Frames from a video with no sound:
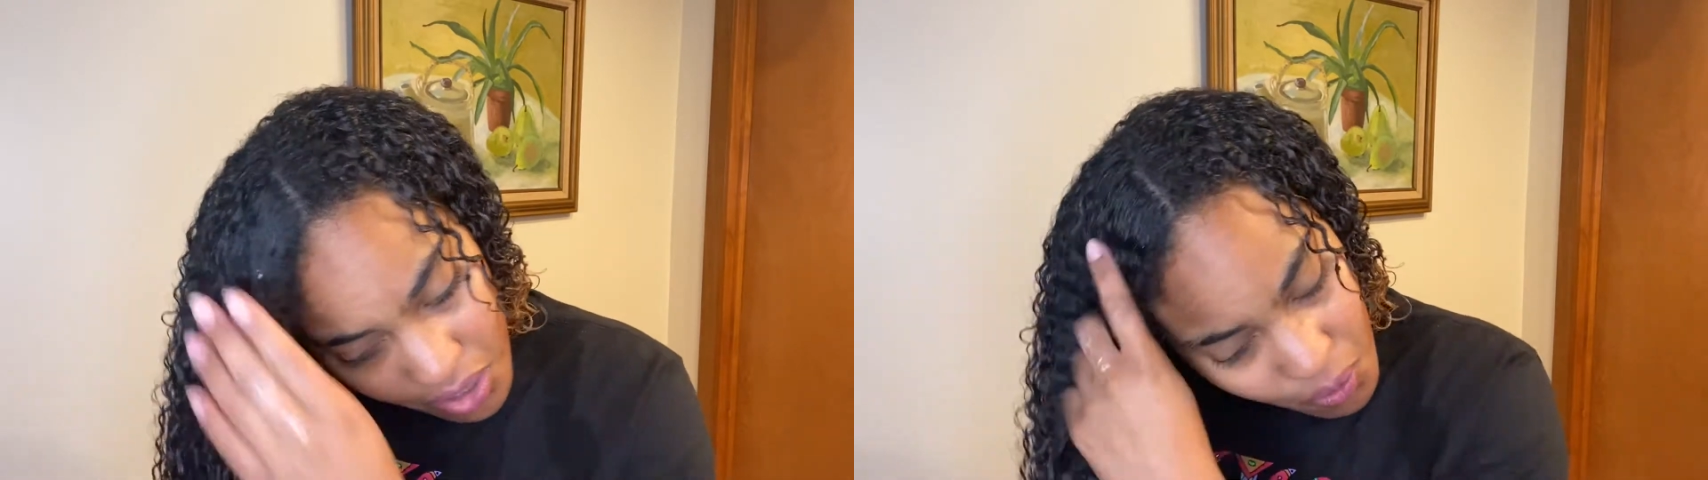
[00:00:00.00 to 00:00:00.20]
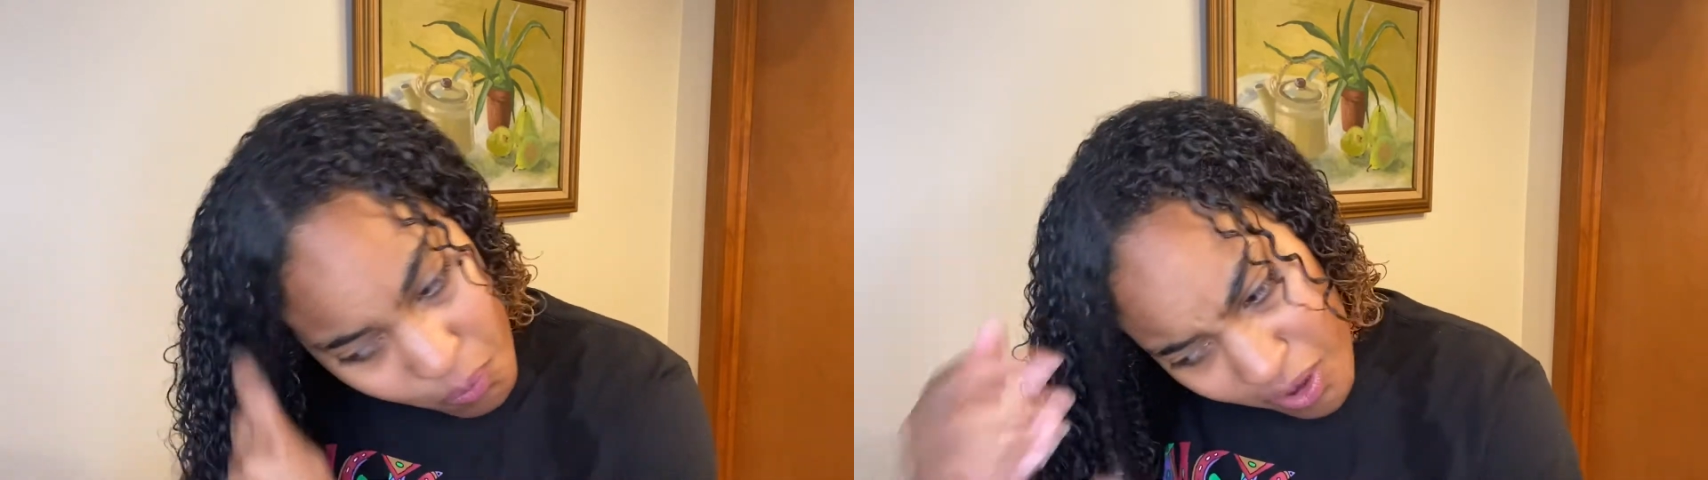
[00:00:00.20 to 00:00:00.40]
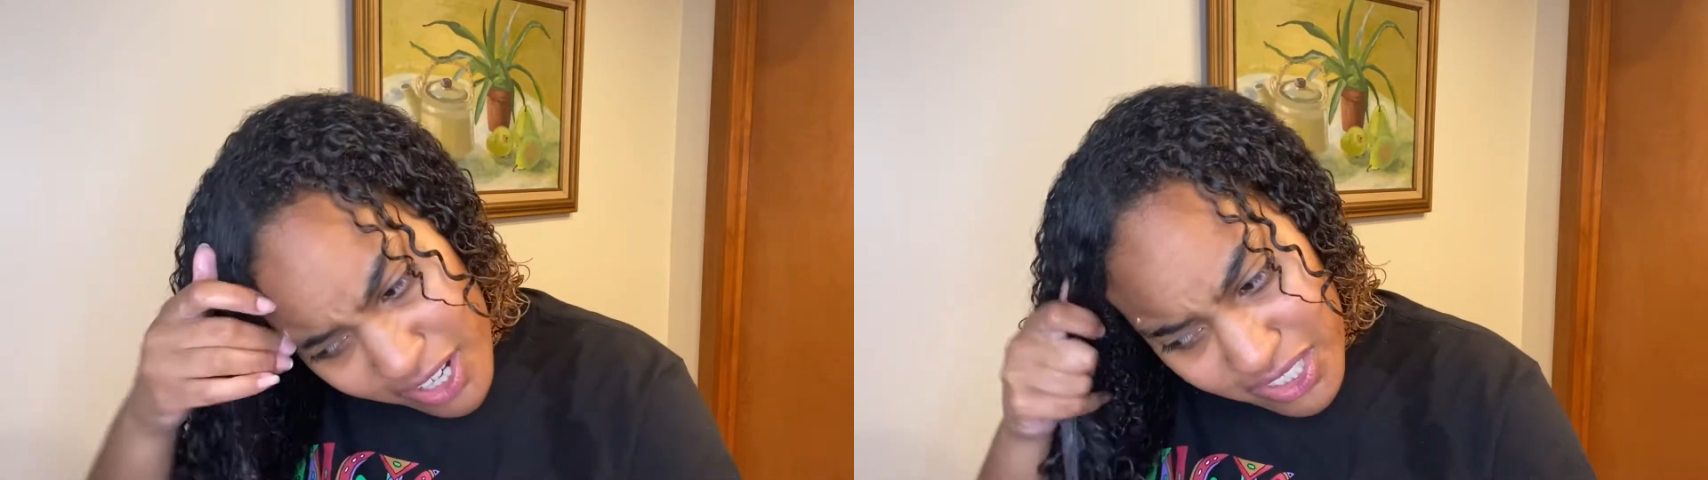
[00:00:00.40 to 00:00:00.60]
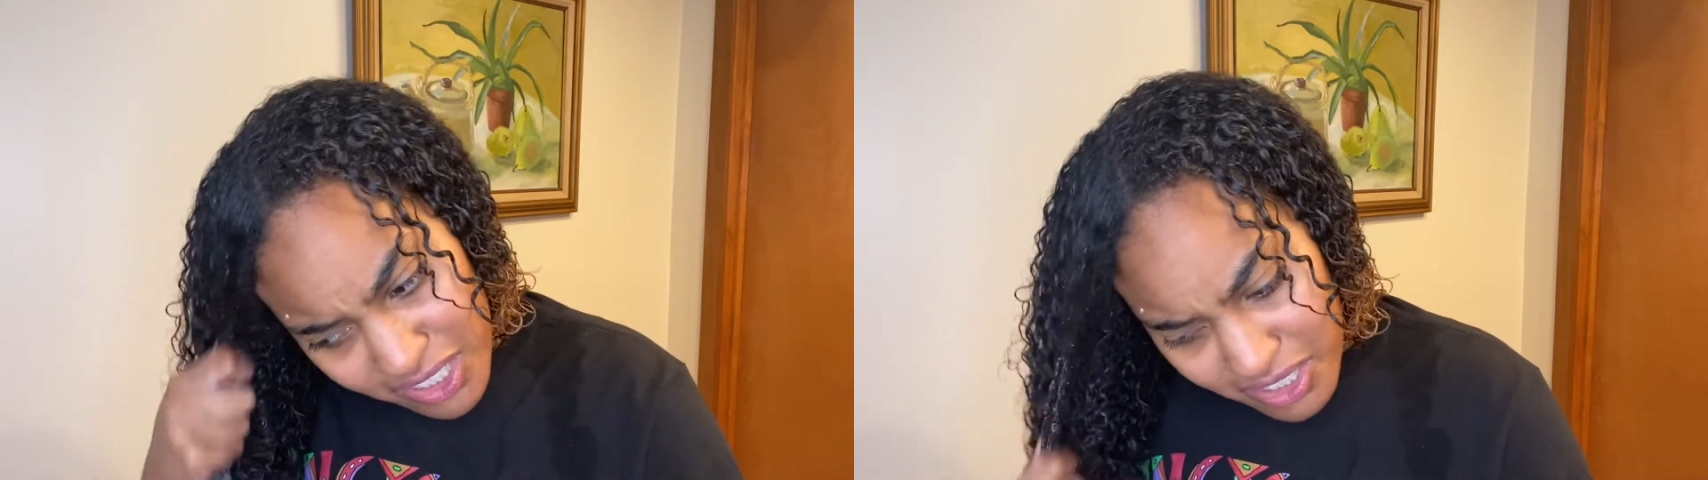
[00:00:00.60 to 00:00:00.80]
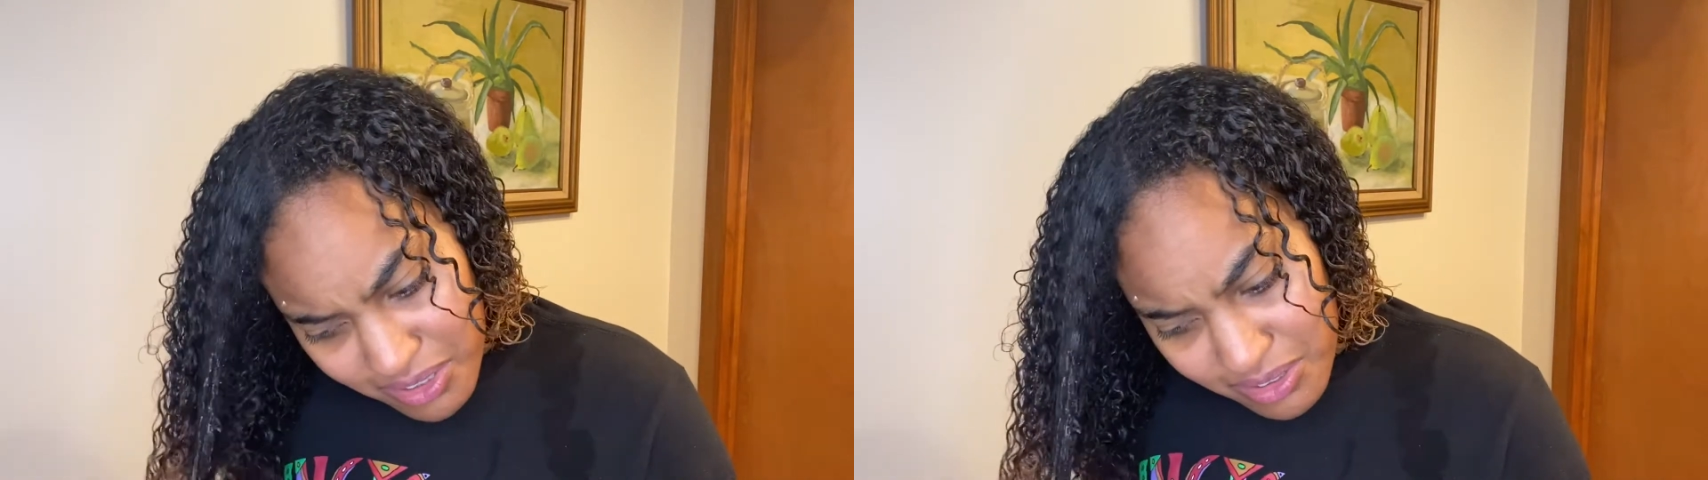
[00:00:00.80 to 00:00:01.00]
wash and
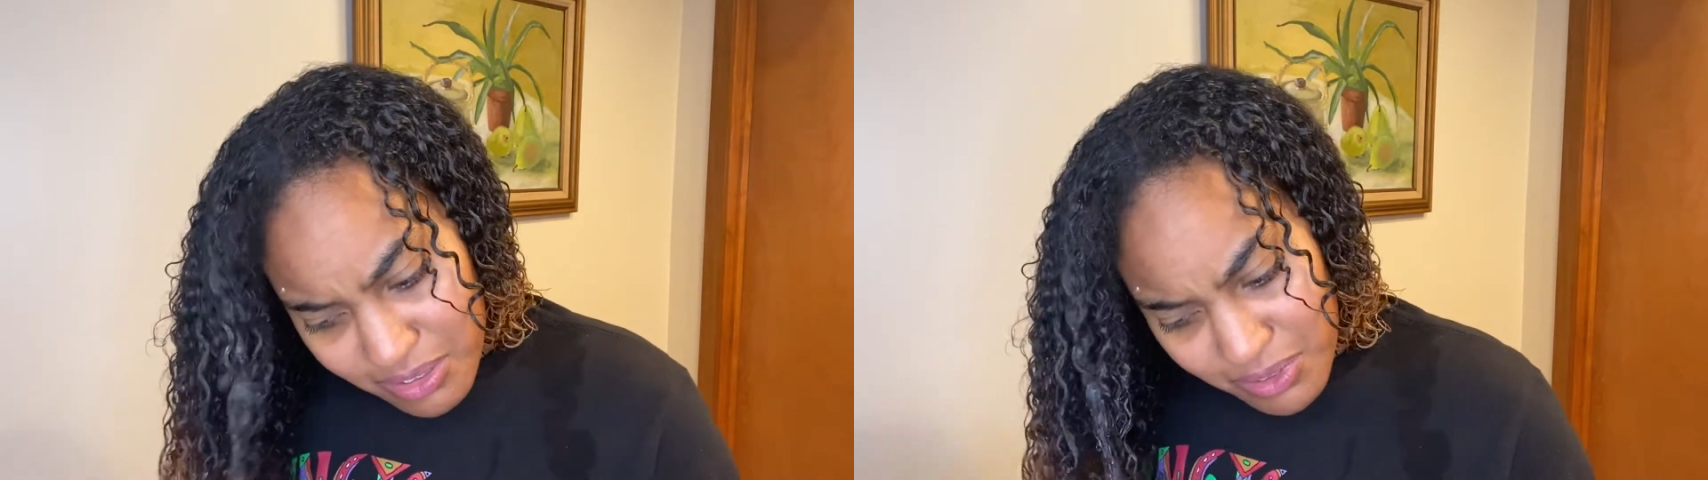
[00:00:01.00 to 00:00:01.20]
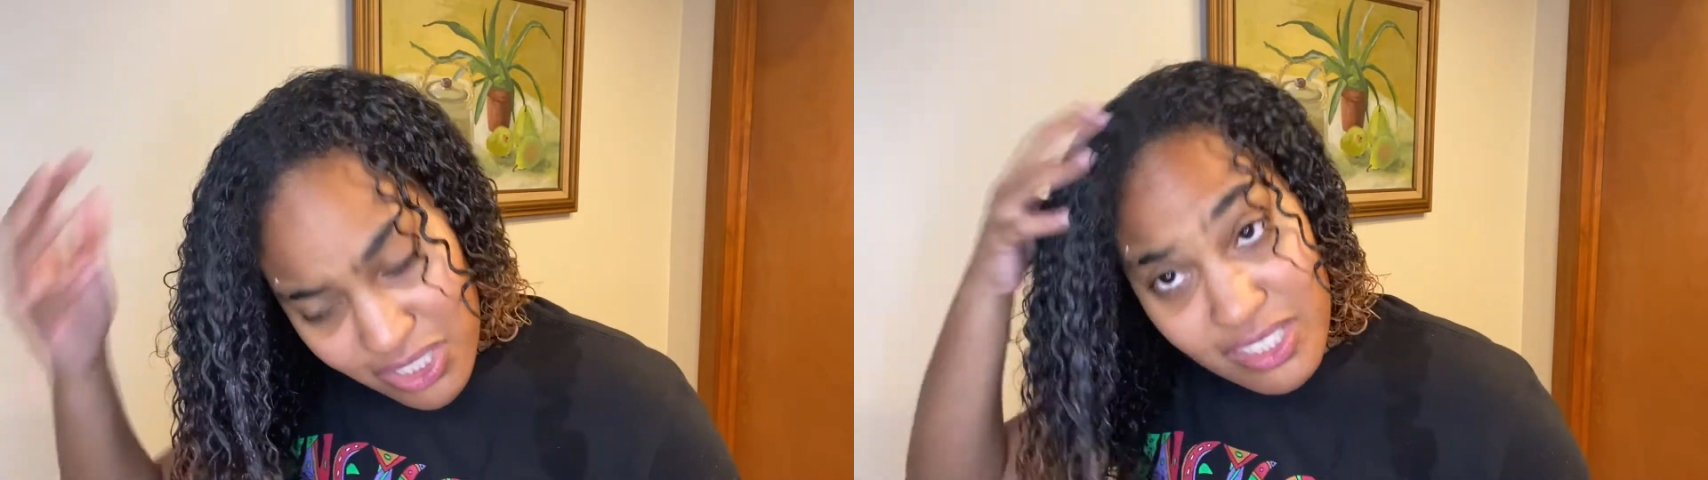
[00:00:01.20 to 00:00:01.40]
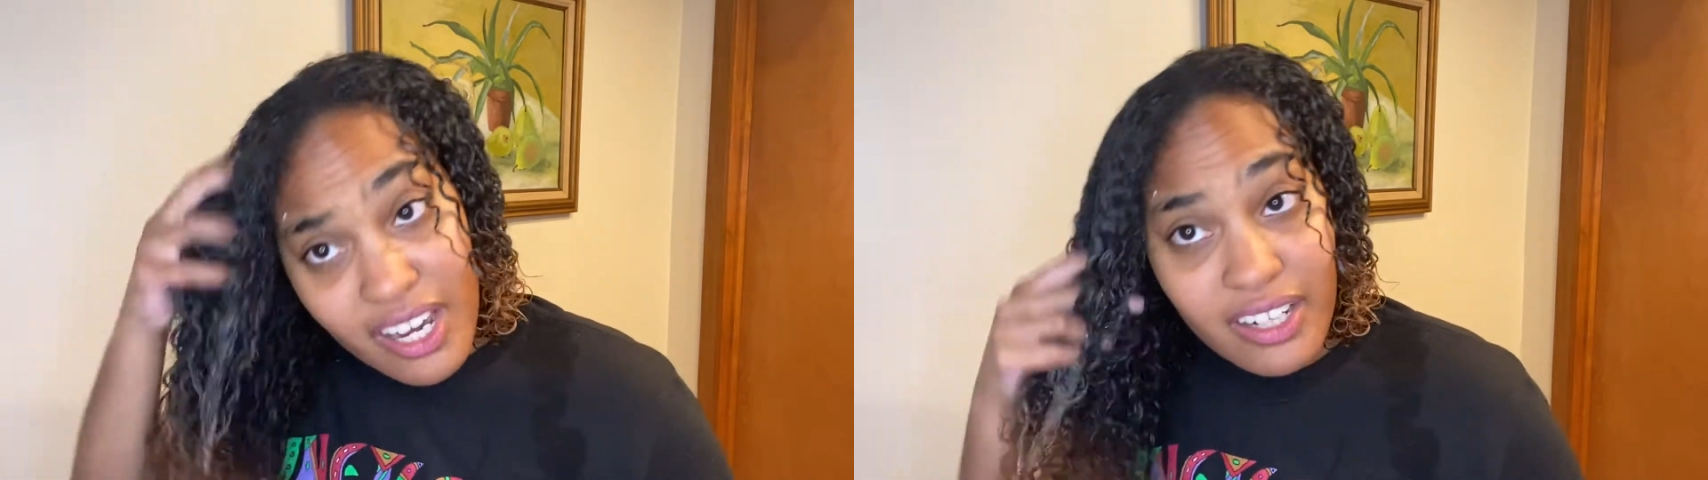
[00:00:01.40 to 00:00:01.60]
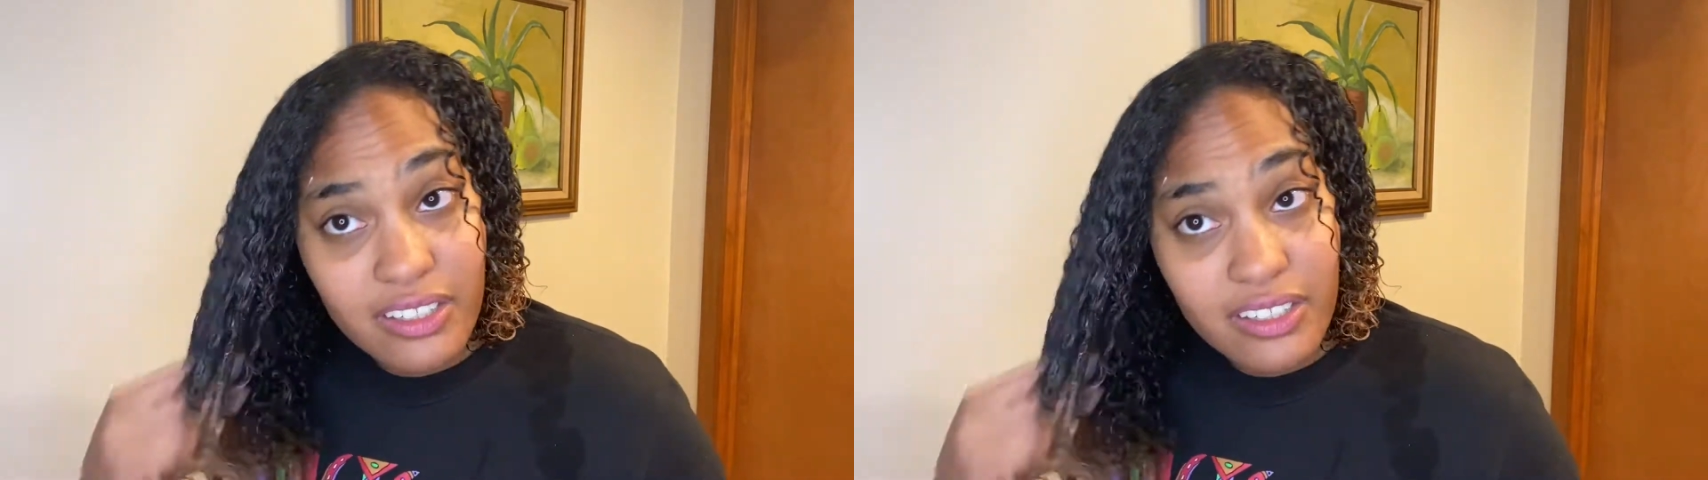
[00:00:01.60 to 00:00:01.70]
goes, which is kind